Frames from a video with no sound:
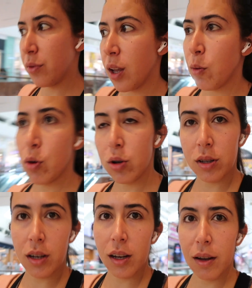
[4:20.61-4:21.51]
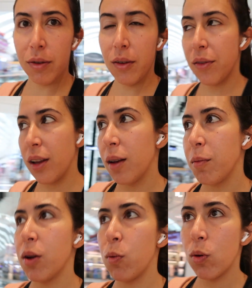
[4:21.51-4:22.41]
it was like a 15
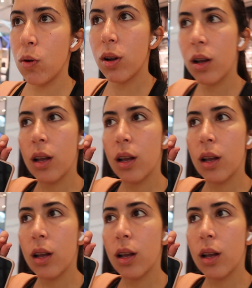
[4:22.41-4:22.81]
minute walk